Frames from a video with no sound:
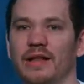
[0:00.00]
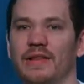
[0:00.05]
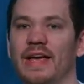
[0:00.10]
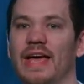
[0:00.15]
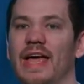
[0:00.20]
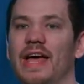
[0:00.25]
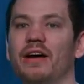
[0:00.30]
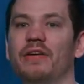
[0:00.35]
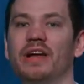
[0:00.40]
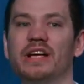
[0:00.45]

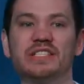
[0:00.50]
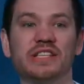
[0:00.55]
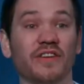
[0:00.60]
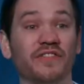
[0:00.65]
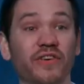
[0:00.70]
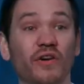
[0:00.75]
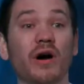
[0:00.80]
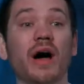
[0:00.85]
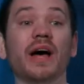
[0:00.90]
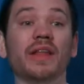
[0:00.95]
The areas
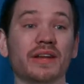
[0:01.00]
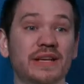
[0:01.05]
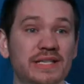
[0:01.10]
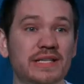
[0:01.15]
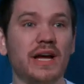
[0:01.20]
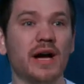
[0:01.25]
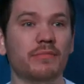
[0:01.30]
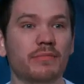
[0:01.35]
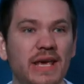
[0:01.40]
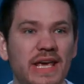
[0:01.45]
that for
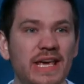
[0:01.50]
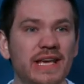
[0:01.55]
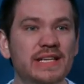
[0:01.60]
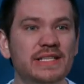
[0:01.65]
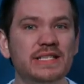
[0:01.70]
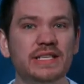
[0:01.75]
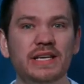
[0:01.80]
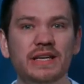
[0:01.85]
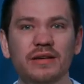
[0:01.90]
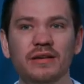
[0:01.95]
others come
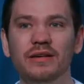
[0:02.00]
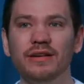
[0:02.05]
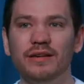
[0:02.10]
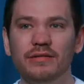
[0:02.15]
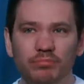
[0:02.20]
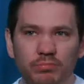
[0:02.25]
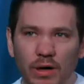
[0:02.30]
easy,